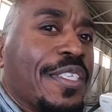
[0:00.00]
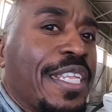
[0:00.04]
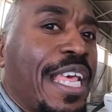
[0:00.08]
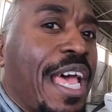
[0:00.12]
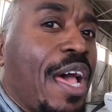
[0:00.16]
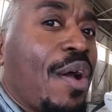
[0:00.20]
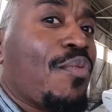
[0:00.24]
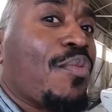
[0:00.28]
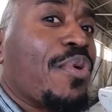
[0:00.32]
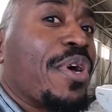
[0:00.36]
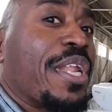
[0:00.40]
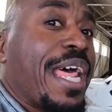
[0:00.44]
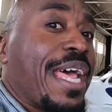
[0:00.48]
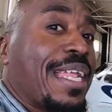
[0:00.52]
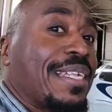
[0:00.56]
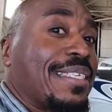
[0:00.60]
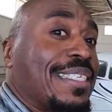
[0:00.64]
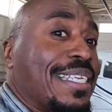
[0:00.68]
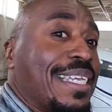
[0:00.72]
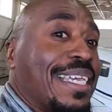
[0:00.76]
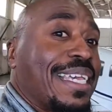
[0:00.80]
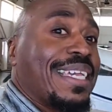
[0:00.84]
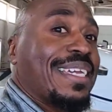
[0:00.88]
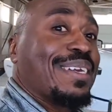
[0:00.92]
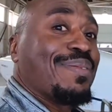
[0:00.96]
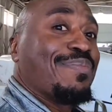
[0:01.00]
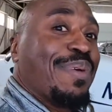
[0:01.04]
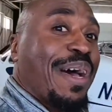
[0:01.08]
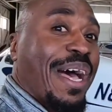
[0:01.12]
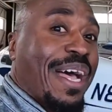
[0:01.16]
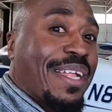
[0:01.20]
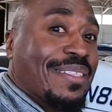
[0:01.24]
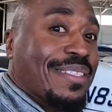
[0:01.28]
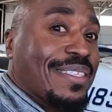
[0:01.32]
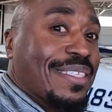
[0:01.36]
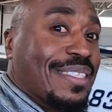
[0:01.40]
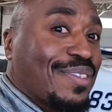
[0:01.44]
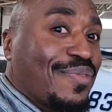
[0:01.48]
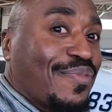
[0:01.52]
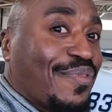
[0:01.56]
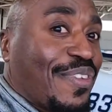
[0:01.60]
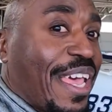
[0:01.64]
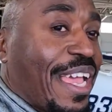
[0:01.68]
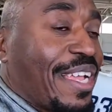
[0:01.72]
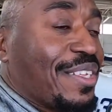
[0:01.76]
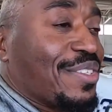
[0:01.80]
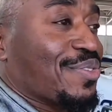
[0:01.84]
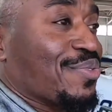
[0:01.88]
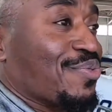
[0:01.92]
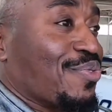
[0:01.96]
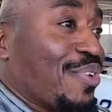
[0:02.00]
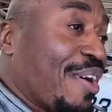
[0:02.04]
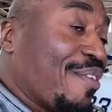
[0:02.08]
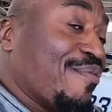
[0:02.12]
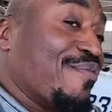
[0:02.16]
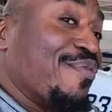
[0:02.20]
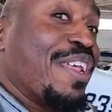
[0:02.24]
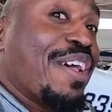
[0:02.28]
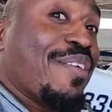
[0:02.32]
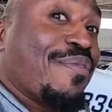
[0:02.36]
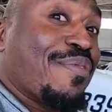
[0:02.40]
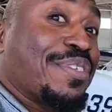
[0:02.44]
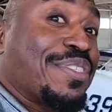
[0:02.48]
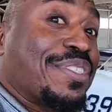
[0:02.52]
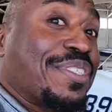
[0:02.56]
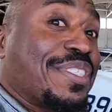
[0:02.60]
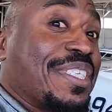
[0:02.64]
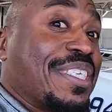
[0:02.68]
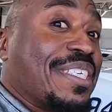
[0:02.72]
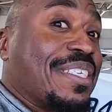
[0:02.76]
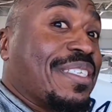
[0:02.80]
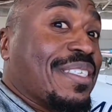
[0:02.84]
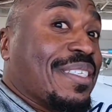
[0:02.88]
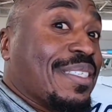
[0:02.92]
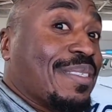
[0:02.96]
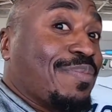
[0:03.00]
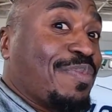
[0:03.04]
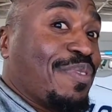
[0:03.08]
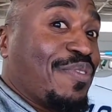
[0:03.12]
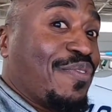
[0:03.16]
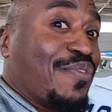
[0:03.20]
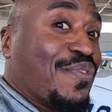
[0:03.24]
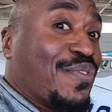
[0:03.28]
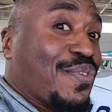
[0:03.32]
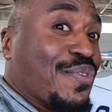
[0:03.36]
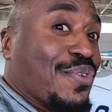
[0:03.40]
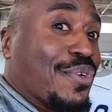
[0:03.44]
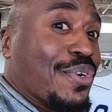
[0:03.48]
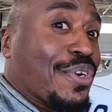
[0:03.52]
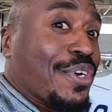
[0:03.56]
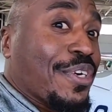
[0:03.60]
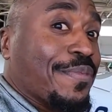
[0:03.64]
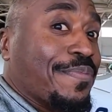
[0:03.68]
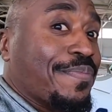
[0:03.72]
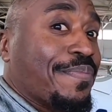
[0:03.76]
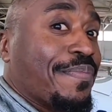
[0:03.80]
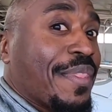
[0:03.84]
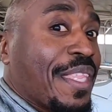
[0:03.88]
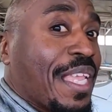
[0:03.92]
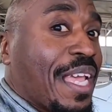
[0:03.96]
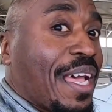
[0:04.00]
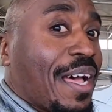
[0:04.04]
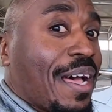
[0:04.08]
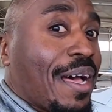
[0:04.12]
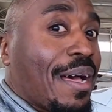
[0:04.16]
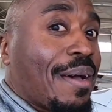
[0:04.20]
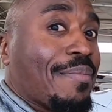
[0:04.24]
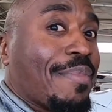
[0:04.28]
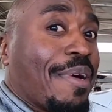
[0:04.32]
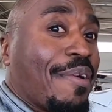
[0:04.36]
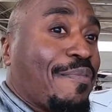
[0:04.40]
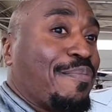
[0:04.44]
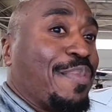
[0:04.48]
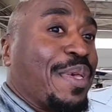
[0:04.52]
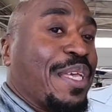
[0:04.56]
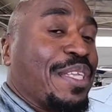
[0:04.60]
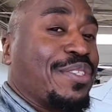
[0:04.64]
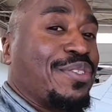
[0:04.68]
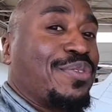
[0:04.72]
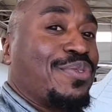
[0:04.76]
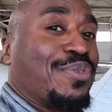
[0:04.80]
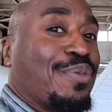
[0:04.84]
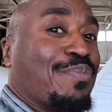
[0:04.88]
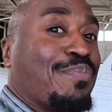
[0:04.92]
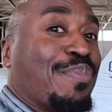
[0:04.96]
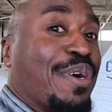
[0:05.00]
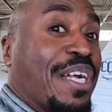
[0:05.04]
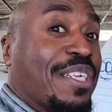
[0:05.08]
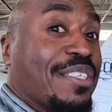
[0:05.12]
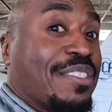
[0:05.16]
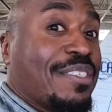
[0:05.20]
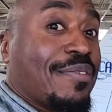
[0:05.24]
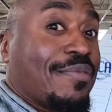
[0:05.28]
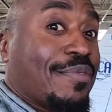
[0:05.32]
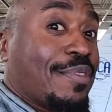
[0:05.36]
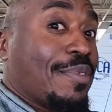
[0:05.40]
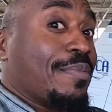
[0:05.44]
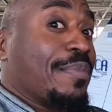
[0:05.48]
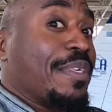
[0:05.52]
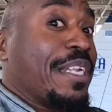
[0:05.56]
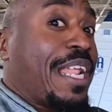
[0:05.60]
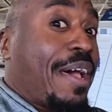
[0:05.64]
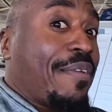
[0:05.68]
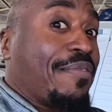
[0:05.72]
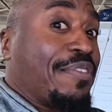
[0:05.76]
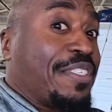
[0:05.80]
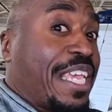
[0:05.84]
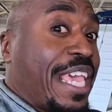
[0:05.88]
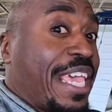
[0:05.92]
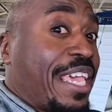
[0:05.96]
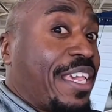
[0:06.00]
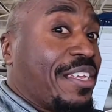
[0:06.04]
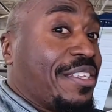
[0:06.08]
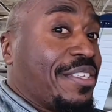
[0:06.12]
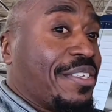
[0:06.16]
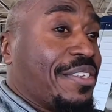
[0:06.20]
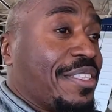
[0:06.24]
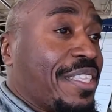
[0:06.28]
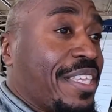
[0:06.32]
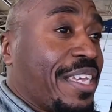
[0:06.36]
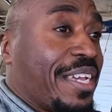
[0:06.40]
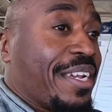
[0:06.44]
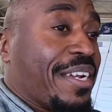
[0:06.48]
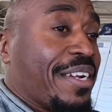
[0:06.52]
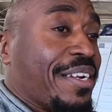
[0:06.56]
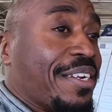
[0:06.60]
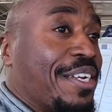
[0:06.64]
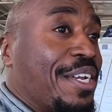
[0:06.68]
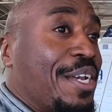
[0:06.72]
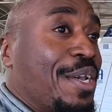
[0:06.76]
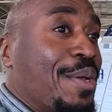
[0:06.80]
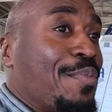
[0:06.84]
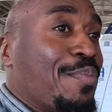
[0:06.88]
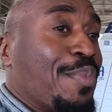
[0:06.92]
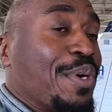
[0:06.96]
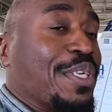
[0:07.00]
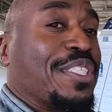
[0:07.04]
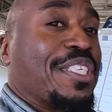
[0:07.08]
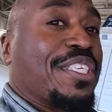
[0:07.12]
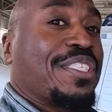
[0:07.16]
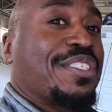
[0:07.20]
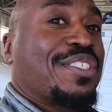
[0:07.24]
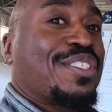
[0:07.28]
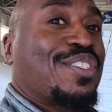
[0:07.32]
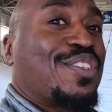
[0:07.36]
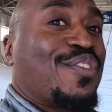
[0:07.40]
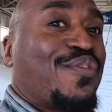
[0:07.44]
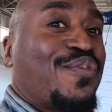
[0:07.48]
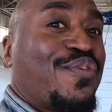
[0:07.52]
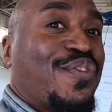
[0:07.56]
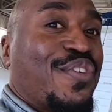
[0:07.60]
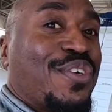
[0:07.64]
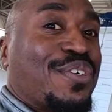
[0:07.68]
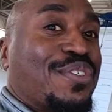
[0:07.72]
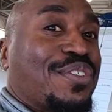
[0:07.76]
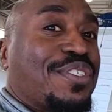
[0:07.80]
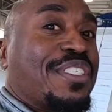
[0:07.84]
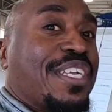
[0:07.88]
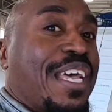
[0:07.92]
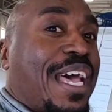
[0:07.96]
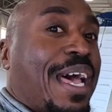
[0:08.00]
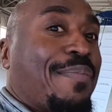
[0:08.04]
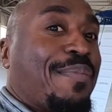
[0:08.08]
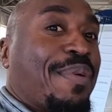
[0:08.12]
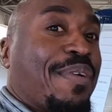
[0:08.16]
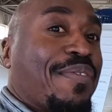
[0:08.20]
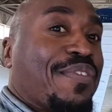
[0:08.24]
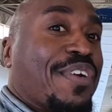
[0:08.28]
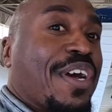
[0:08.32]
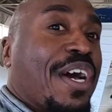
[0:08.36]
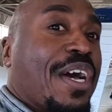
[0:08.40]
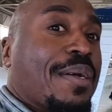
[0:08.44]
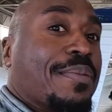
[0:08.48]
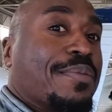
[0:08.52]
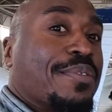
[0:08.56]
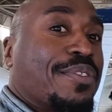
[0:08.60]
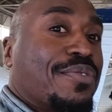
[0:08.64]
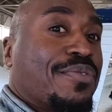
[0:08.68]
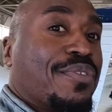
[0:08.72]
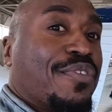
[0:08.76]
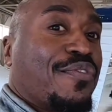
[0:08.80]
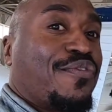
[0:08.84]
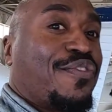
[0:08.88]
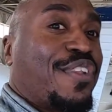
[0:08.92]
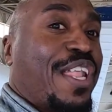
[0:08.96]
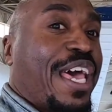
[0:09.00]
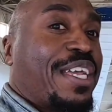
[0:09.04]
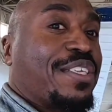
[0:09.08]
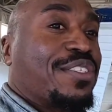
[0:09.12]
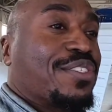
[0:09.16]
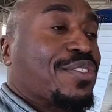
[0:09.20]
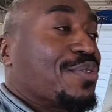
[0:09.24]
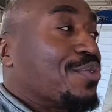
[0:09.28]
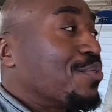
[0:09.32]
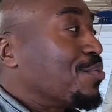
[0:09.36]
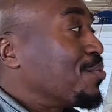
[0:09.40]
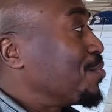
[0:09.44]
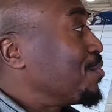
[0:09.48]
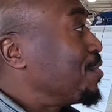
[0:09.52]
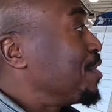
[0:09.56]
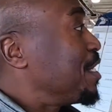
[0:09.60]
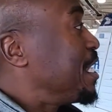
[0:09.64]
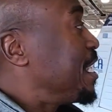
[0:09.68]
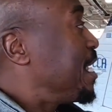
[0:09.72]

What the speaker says: Now, what I dig about this flight school, I've never seen this before. I've been to a bunch of them and I've taken you there, but this is the first time I've gone to a flight school